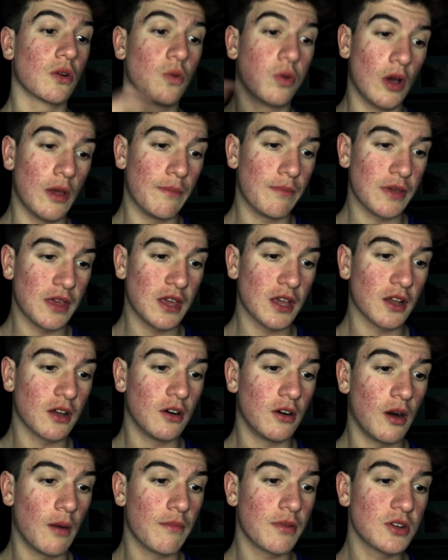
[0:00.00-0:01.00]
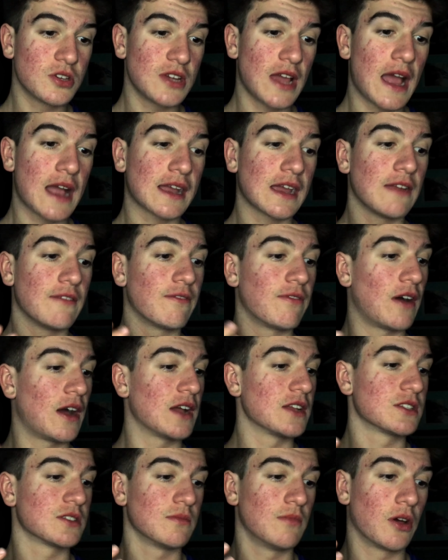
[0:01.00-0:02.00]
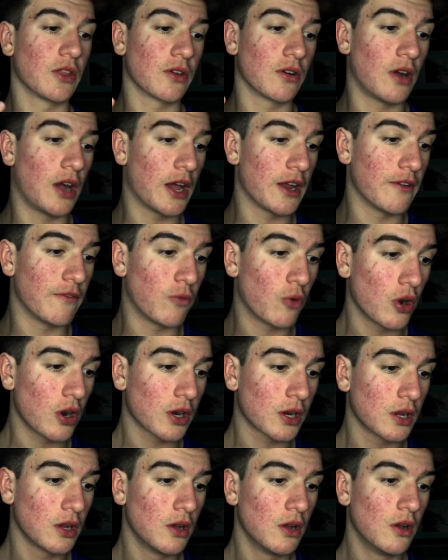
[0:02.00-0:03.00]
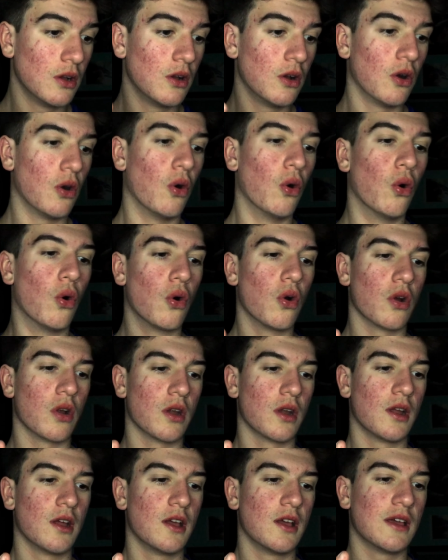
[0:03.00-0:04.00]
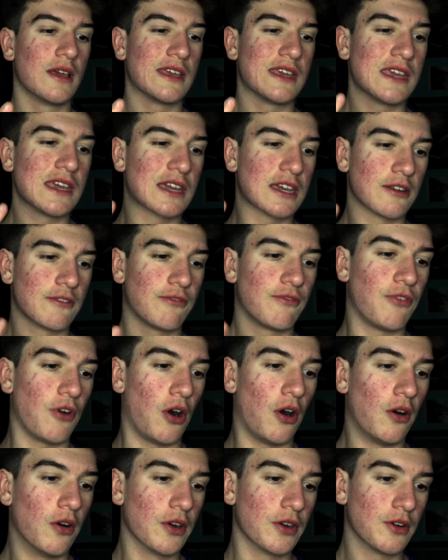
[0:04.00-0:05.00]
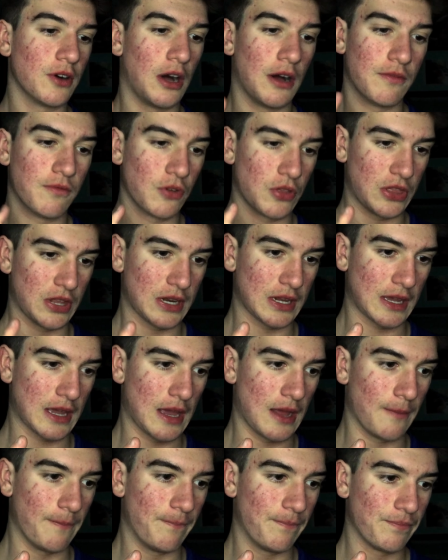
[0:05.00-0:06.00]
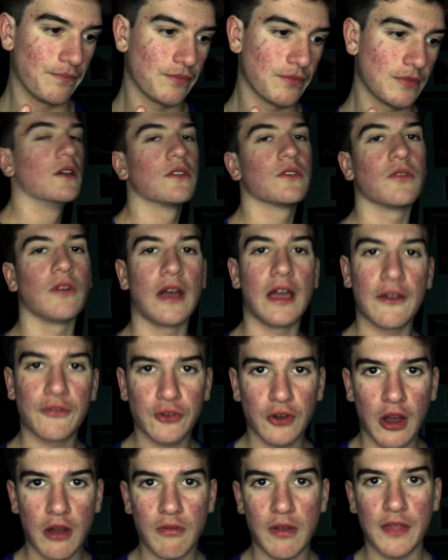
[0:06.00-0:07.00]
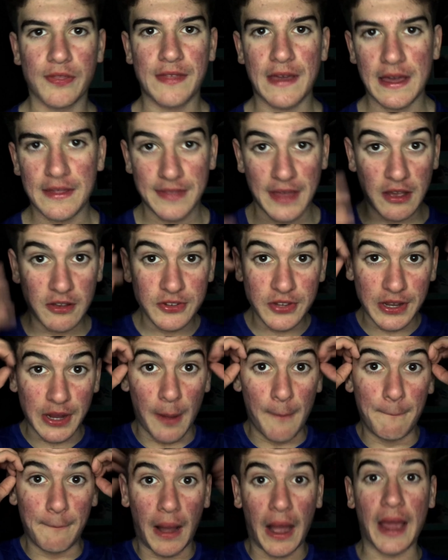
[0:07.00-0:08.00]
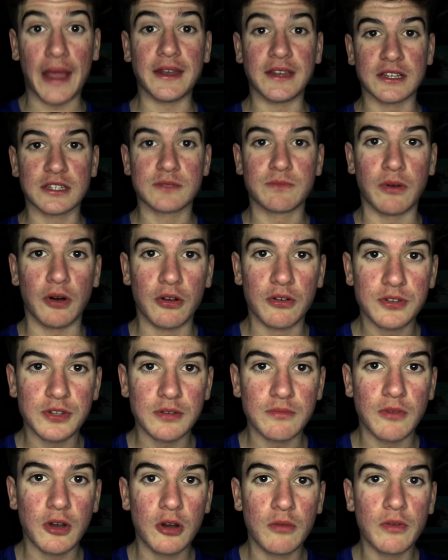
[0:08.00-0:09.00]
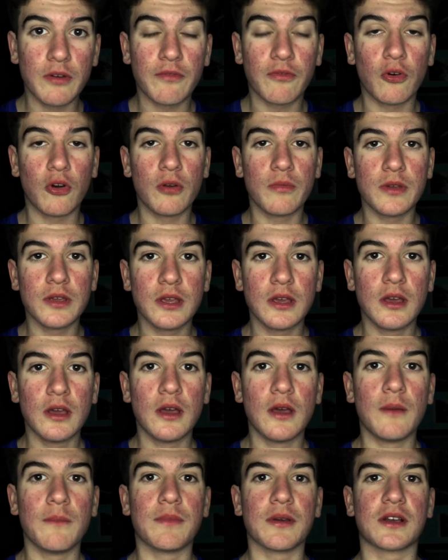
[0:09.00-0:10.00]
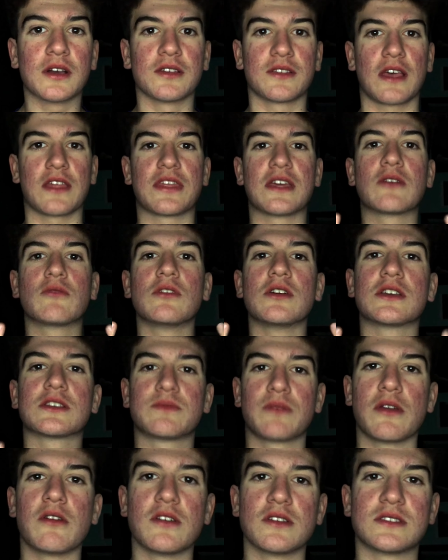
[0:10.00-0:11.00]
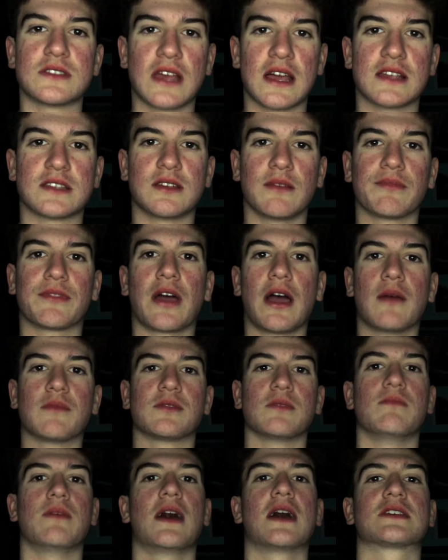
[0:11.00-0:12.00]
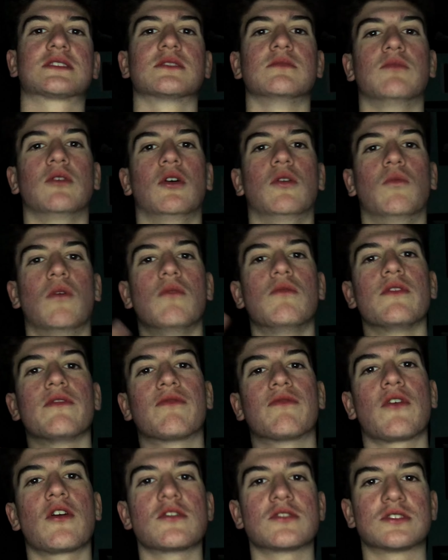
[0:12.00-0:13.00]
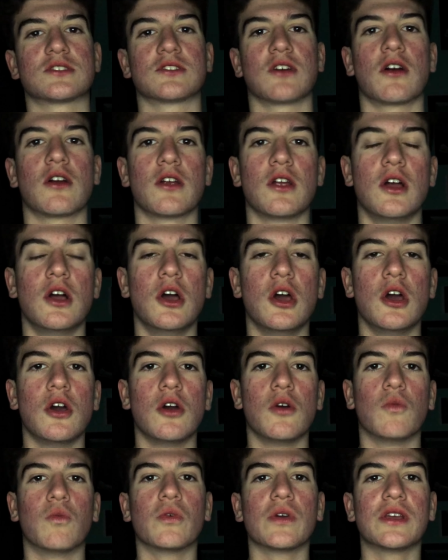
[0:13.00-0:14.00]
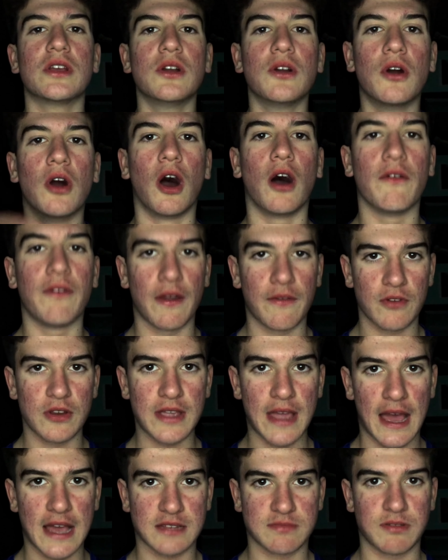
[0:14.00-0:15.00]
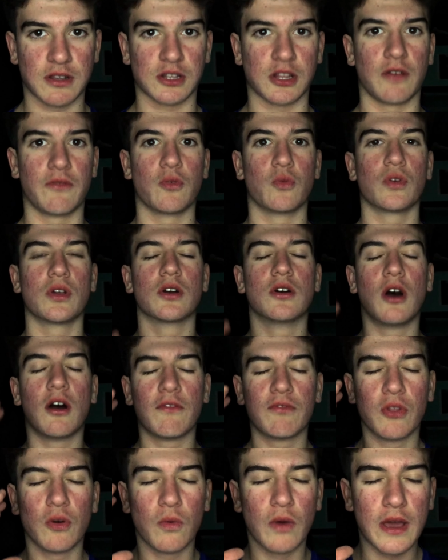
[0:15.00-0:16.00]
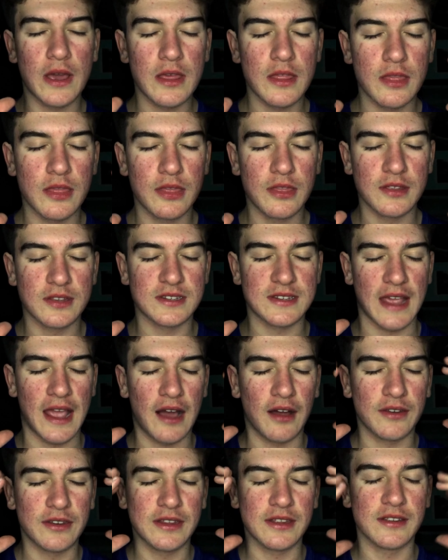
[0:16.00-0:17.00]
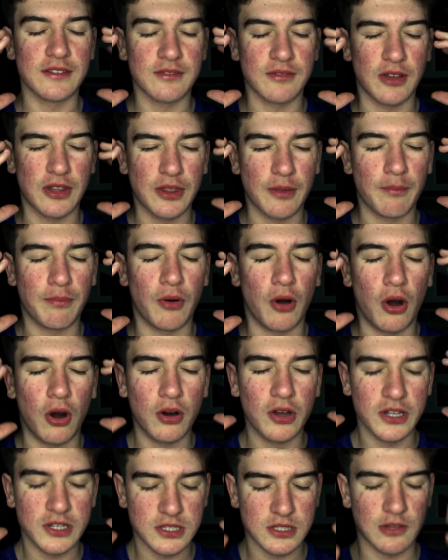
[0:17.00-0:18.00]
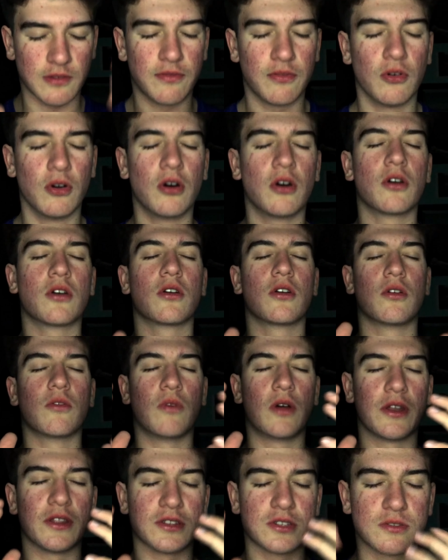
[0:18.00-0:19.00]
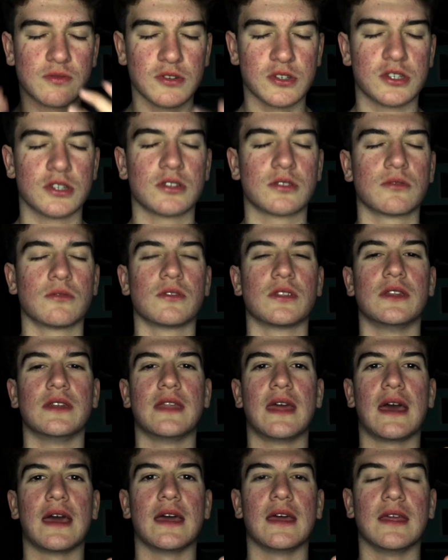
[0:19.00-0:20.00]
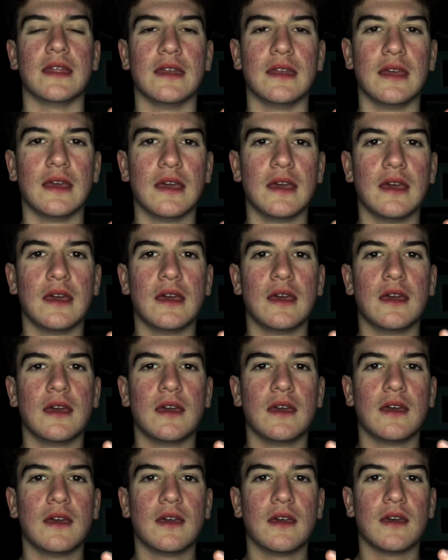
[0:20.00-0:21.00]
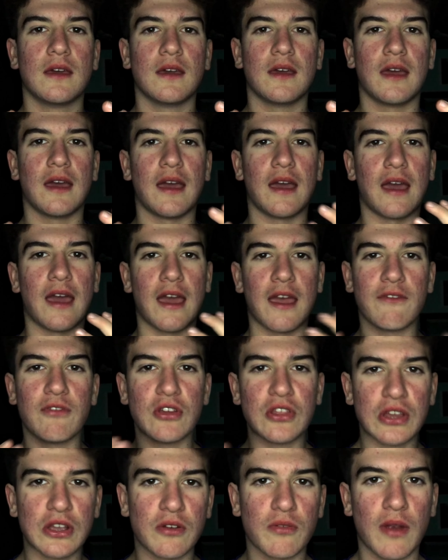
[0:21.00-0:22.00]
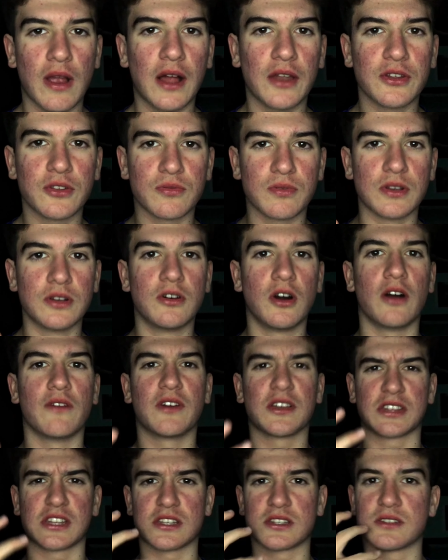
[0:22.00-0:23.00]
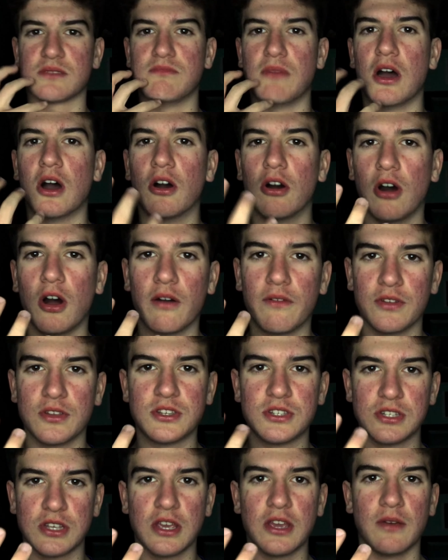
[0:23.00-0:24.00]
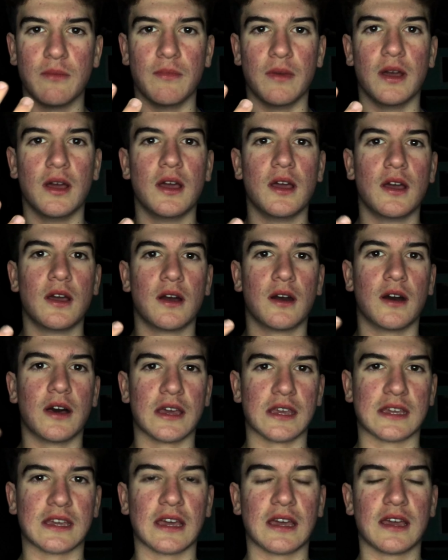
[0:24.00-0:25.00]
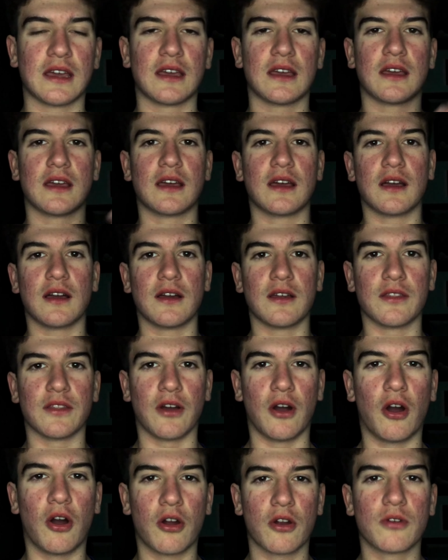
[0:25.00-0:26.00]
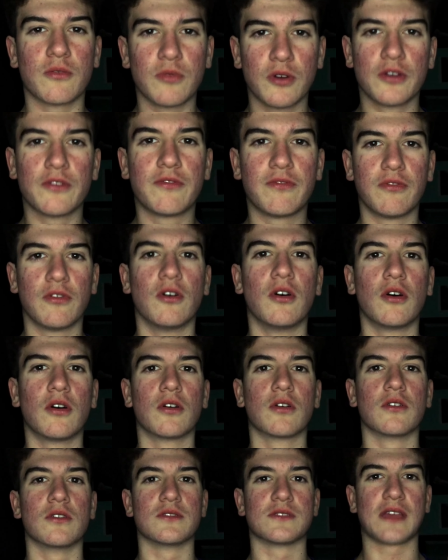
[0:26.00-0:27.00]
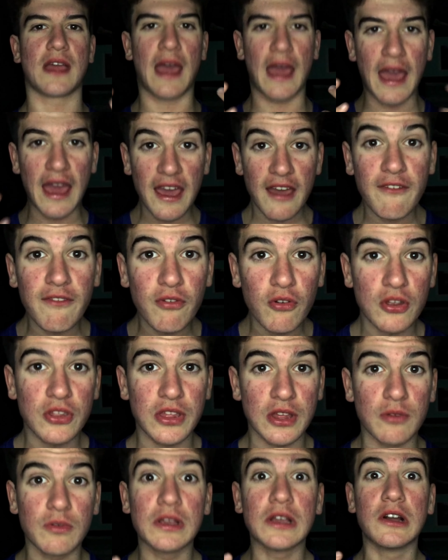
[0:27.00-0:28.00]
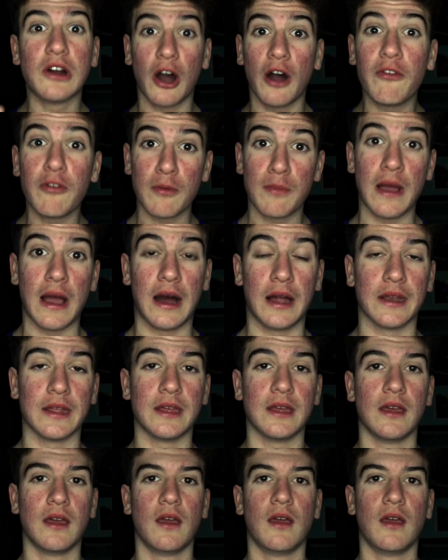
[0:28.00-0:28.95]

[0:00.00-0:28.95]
quit being a lumberjack and find some other line of work, or he could fall in love with it again. So after I read that, that was like a mind explosion moment for me because I think we experience that sometimes in basketball. When we first start, we love every aspect of it. We love the way the sound is when the ball hits the floor or when it swishes through the net and everything around us we love, like the smell of a gym, like the hardwood floors, everything we love about it.